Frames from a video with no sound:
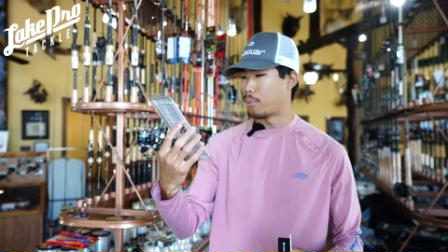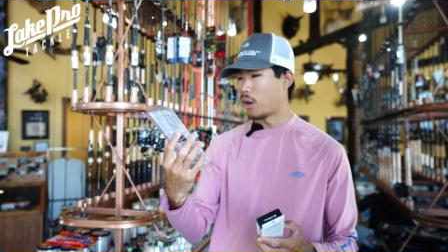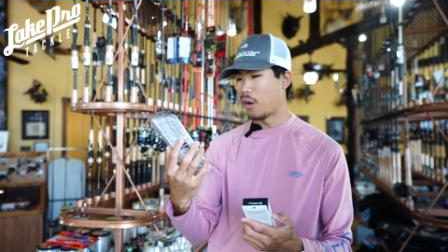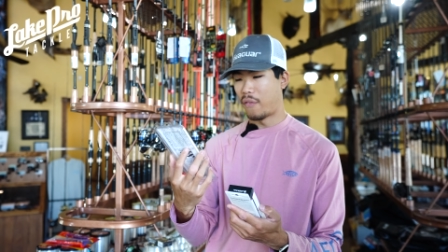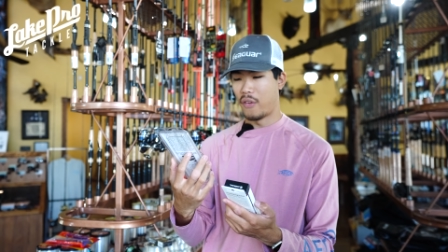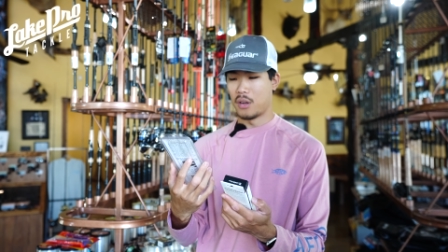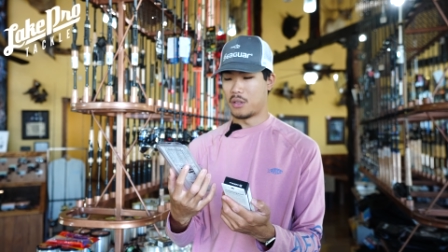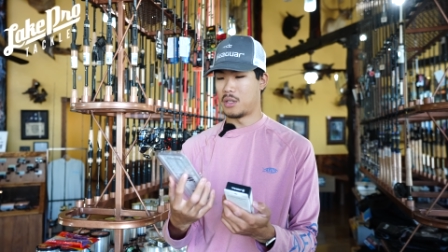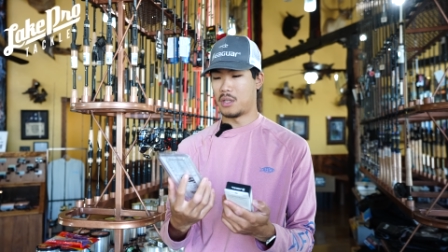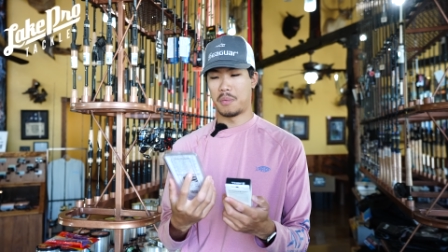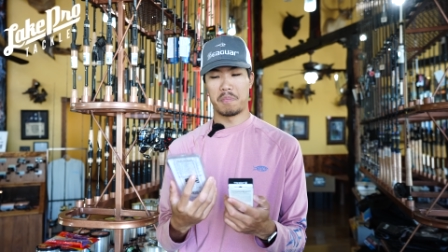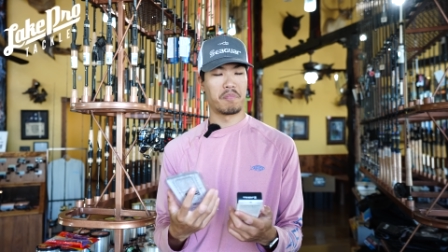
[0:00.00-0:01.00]

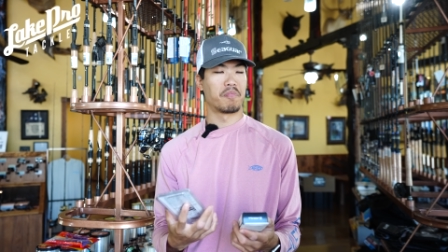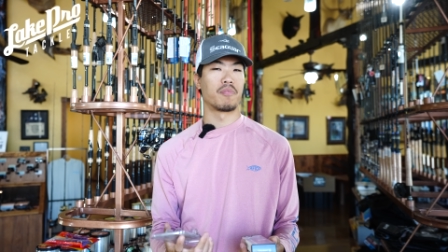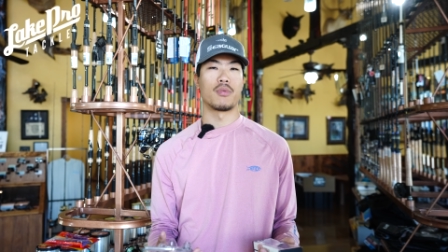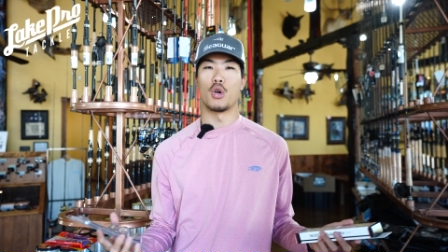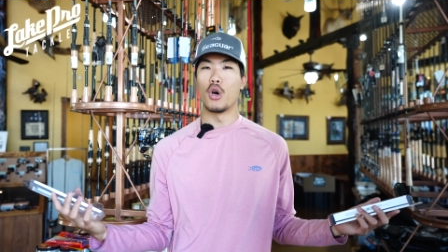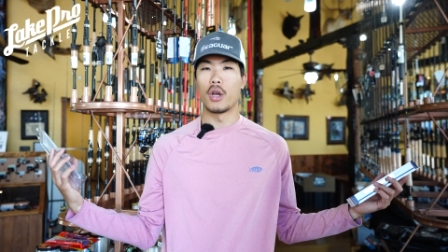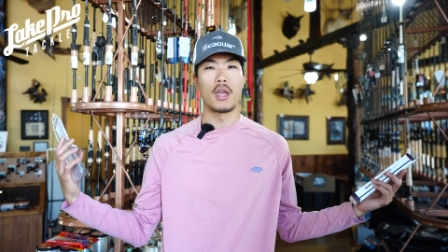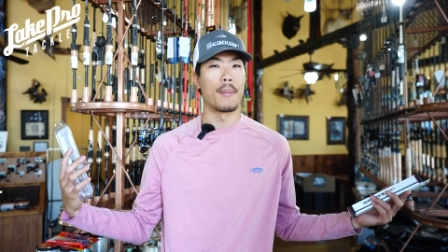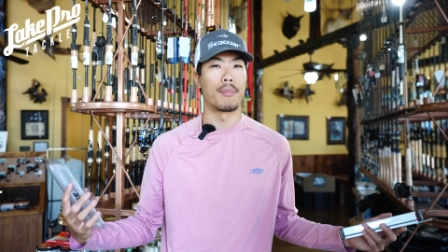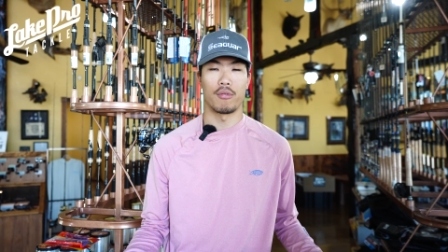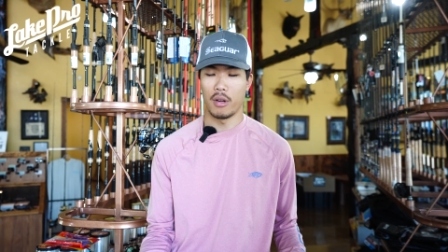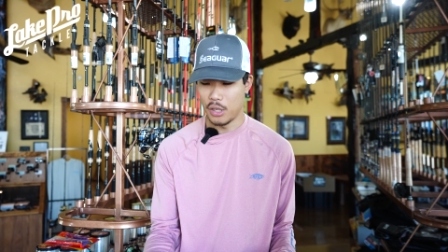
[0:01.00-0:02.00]
perfect
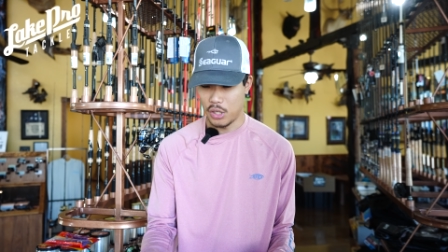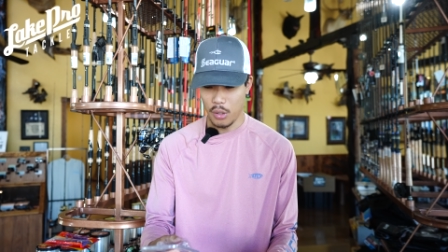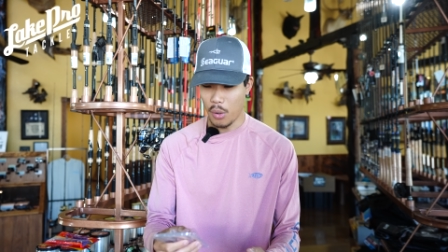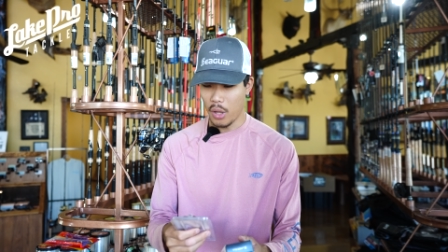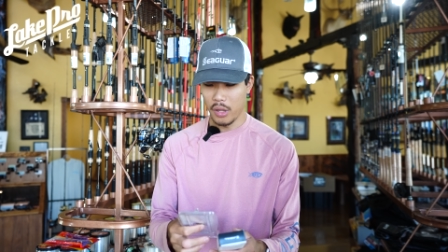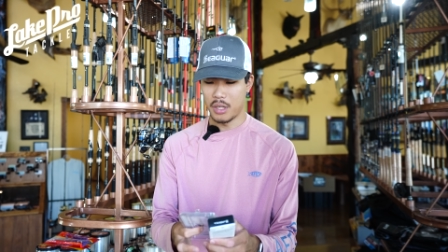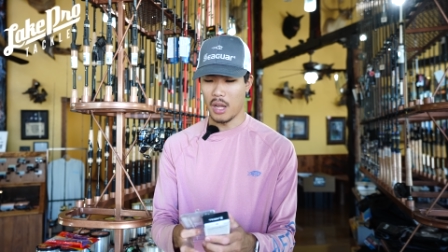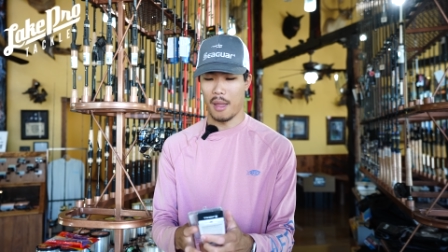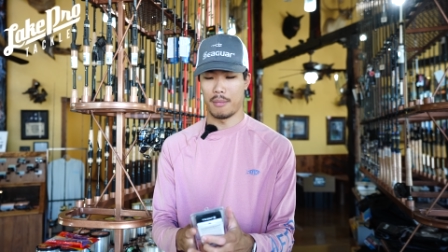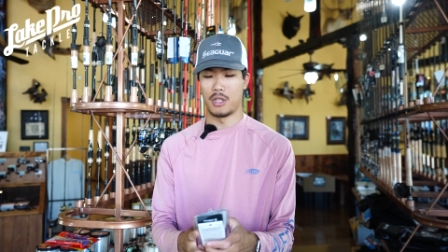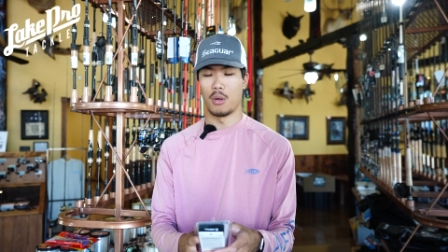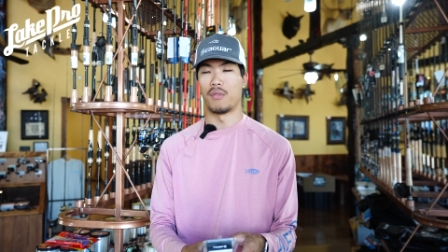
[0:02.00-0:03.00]
hookup ratio all the
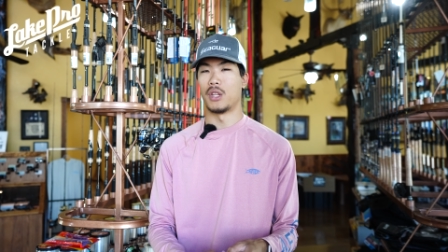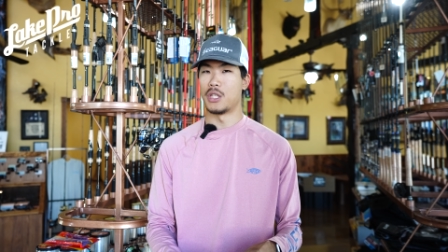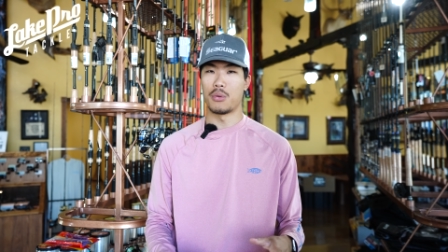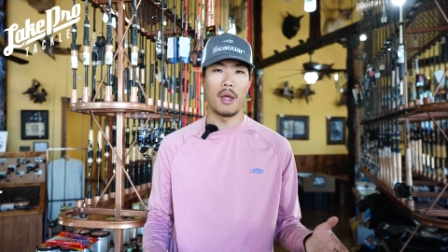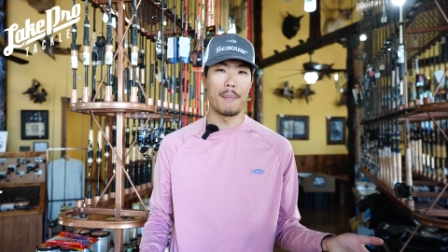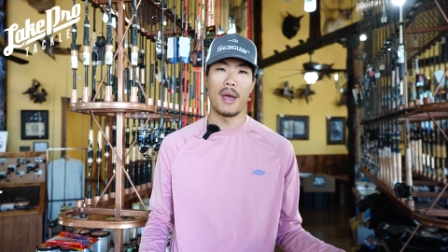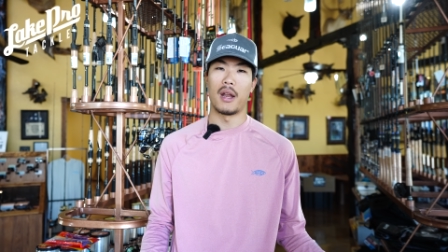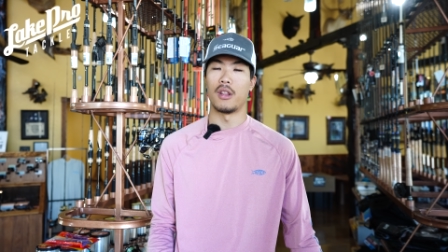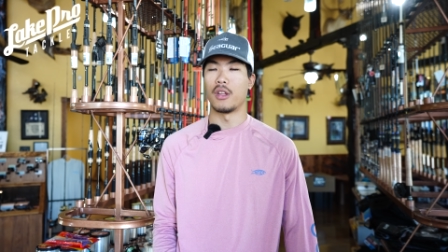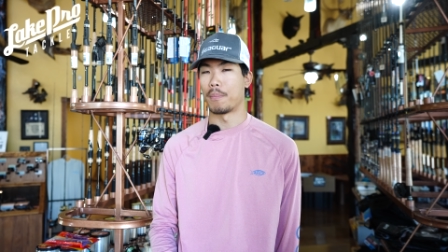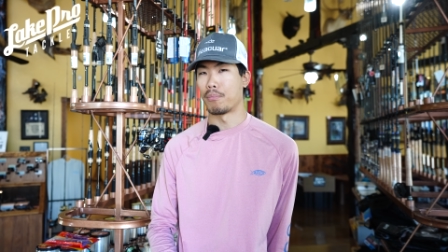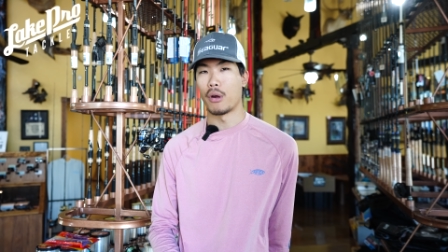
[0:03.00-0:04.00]
time. So if they swipe at
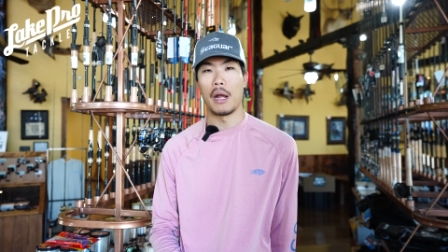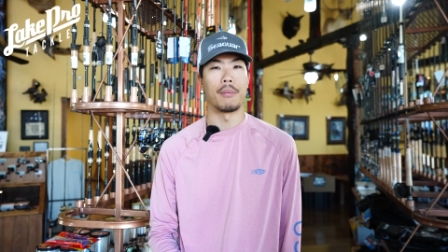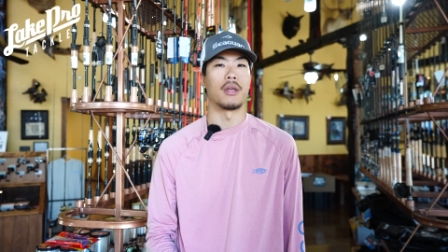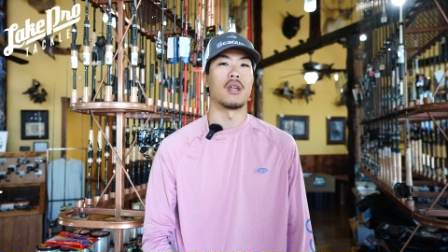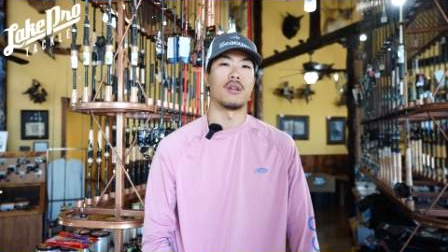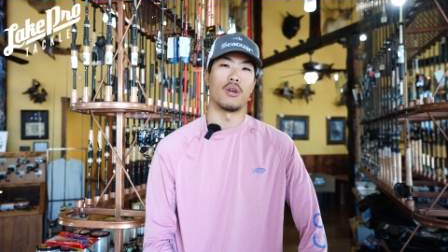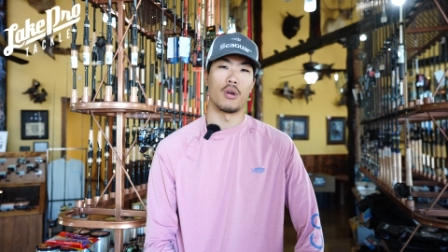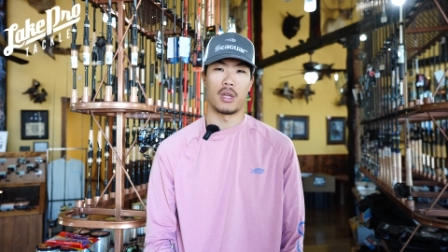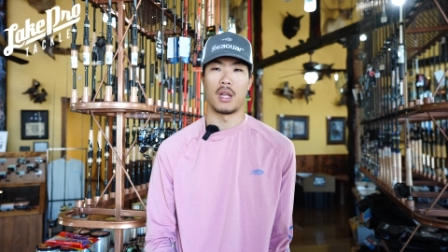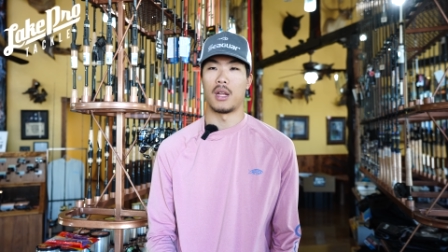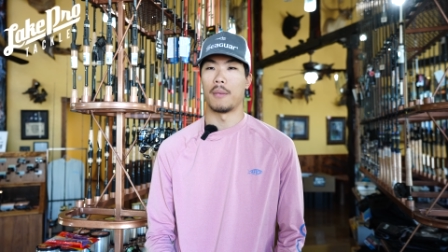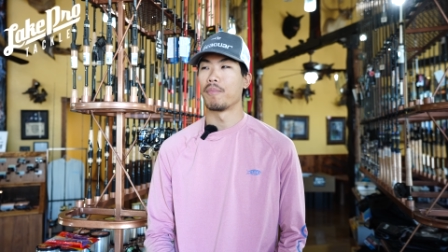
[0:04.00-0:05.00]
it, they're probably getting a
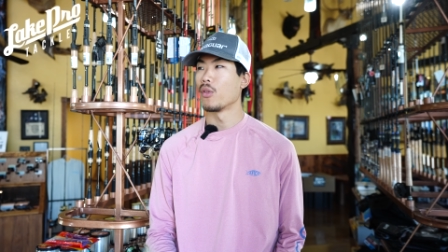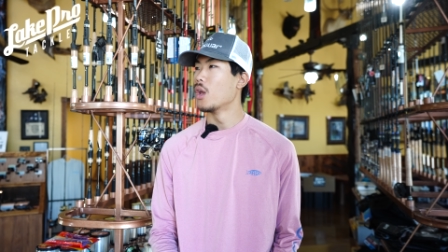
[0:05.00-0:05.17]
hook in it.